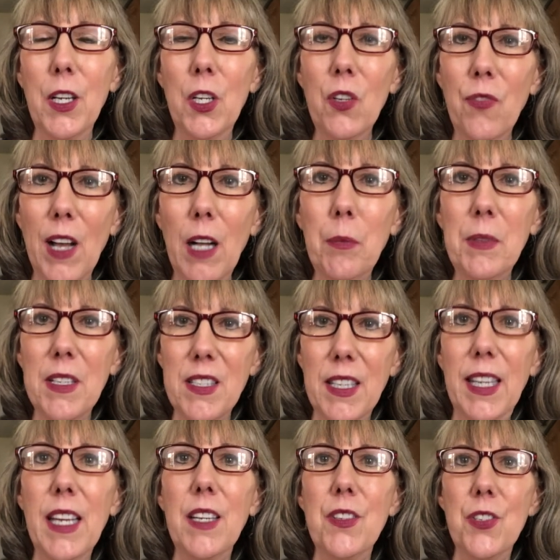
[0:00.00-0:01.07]
You've helped us
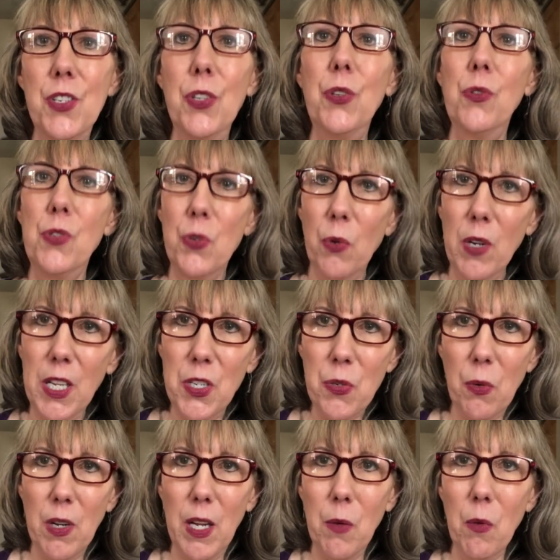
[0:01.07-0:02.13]
get to
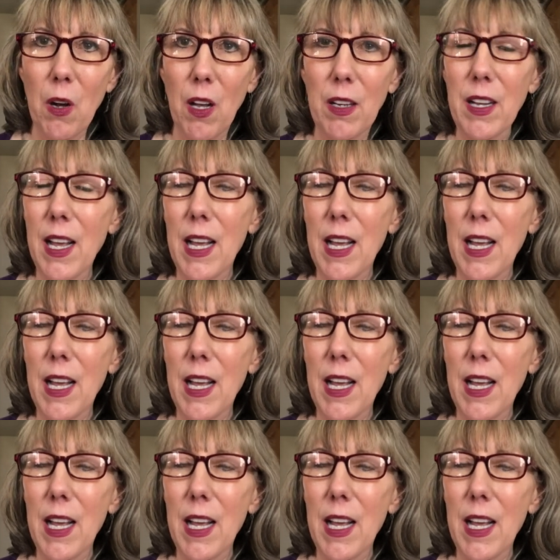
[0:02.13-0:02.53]
2021